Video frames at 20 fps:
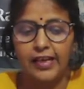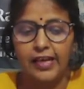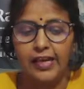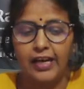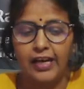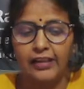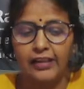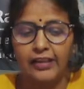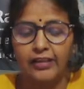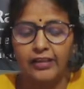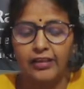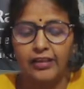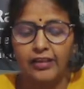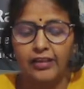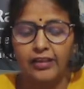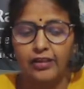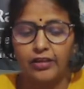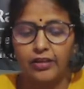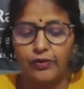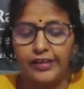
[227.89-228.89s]
and the
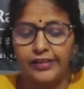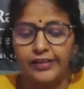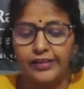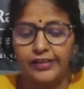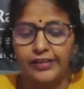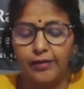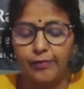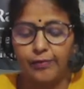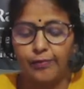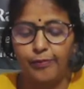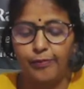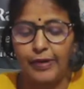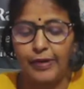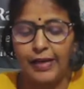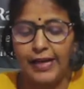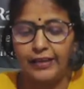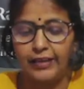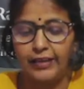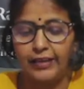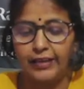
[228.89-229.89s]
third one is the
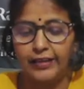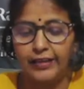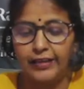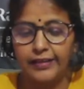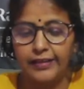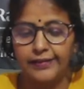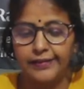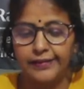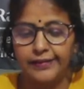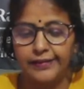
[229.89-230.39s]
platelets.